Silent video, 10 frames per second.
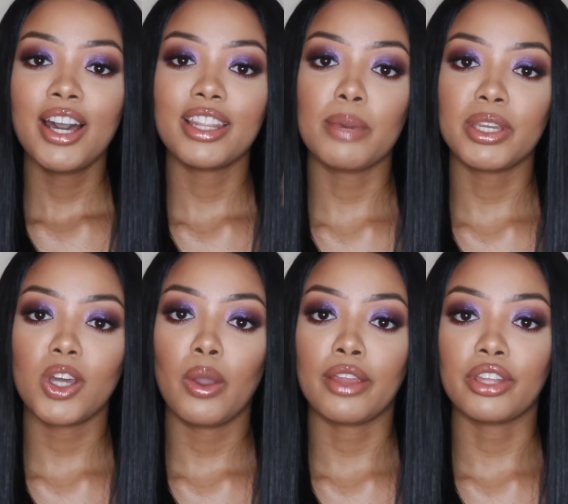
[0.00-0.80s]
Let me
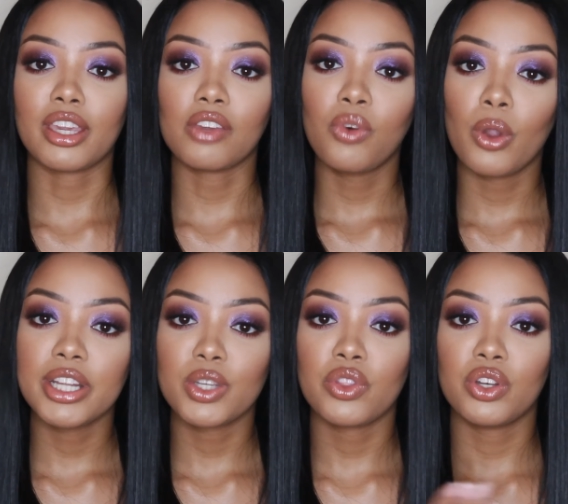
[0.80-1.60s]
know what you're looking forward
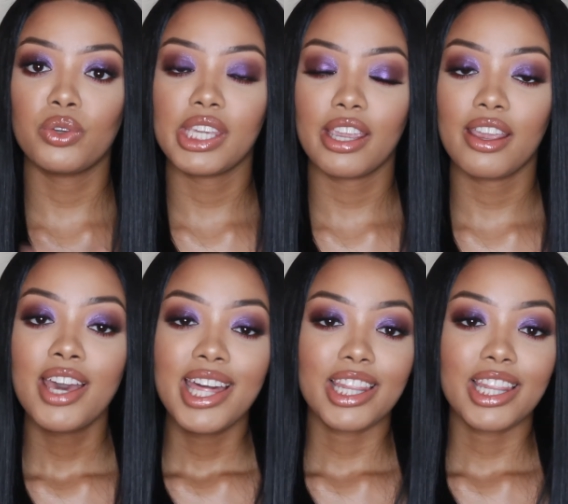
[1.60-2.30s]
to in the new year.